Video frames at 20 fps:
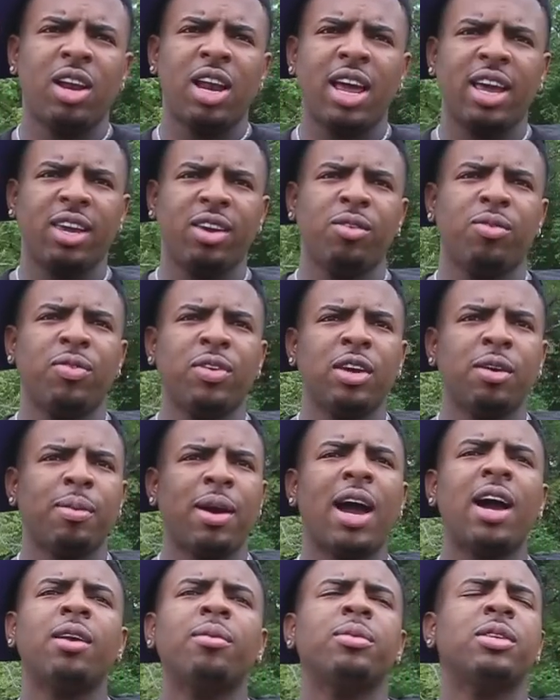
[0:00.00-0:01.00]
Like you feel me?
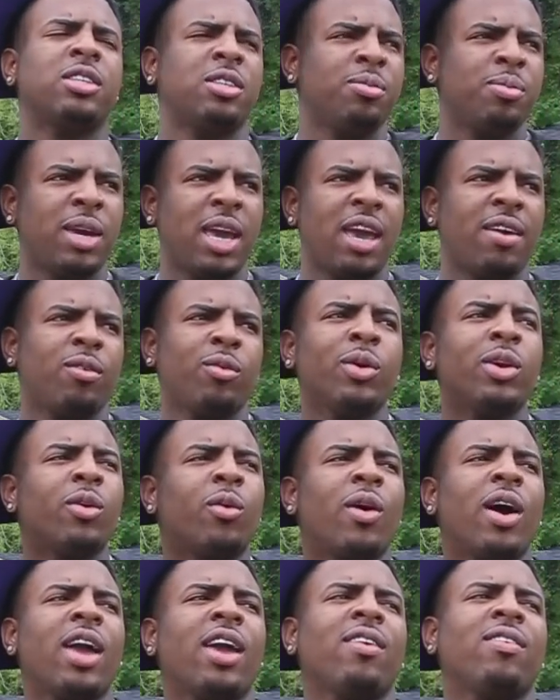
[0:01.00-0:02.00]
All them niggas be having we the
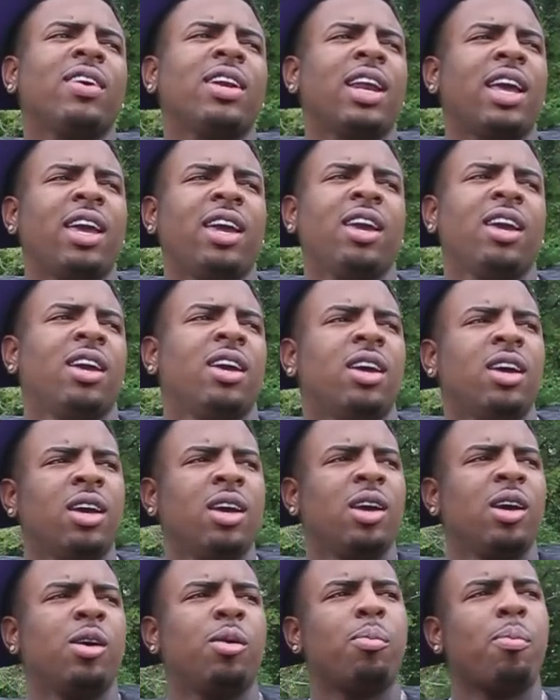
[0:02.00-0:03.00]
wave and they
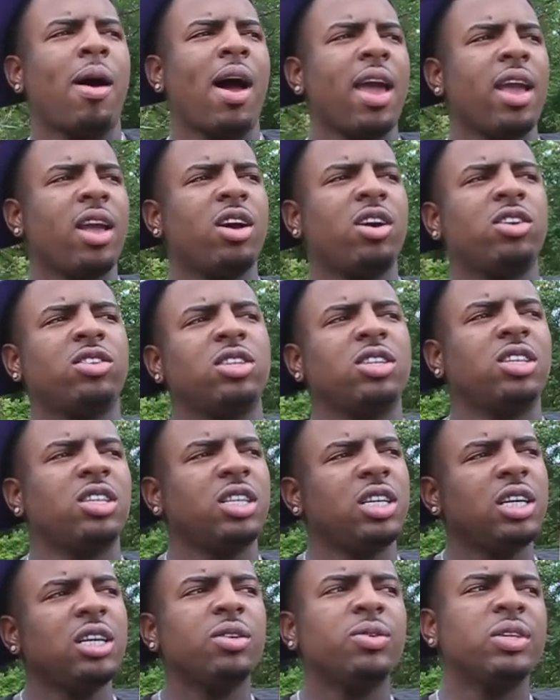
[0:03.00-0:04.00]
bios and
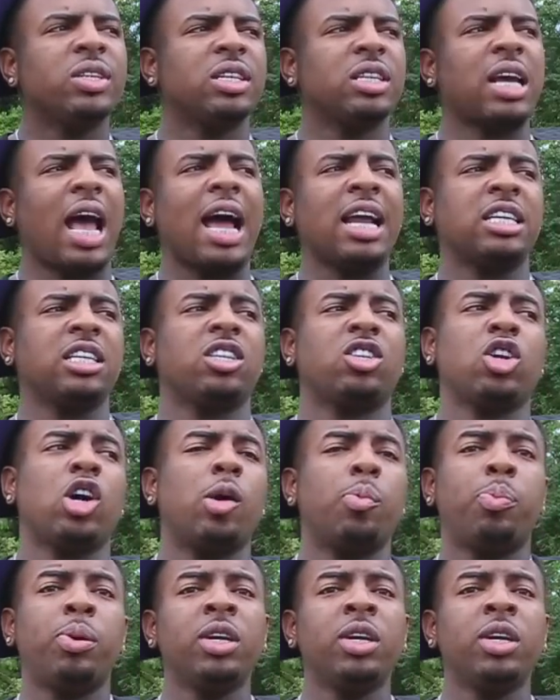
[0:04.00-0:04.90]
shit. We just I just start